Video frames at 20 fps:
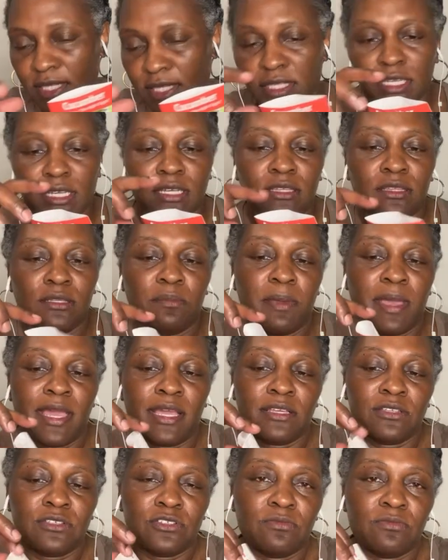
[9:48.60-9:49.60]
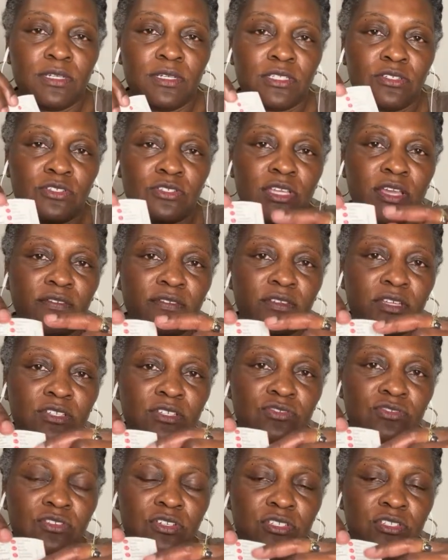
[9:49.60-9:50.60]
to cut the package too much because you have the
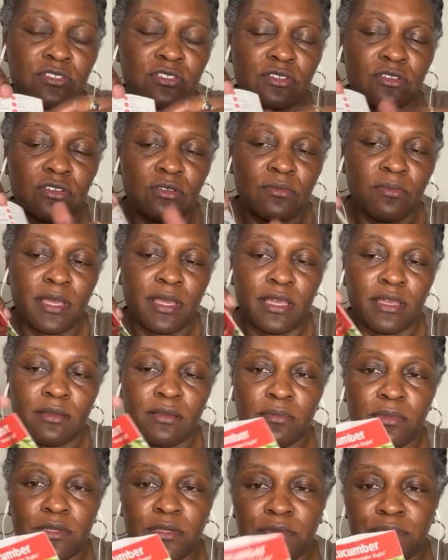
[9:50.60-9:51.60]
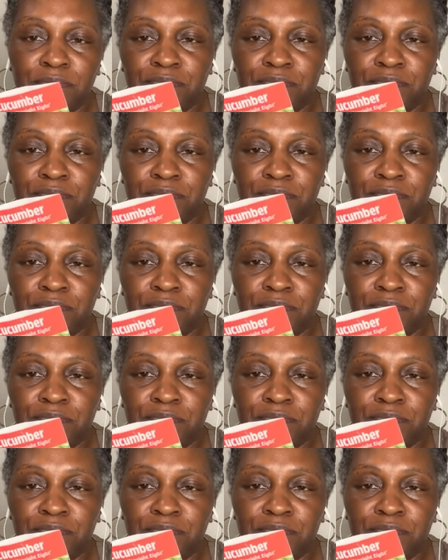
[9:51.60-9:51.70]
instructions on the back, but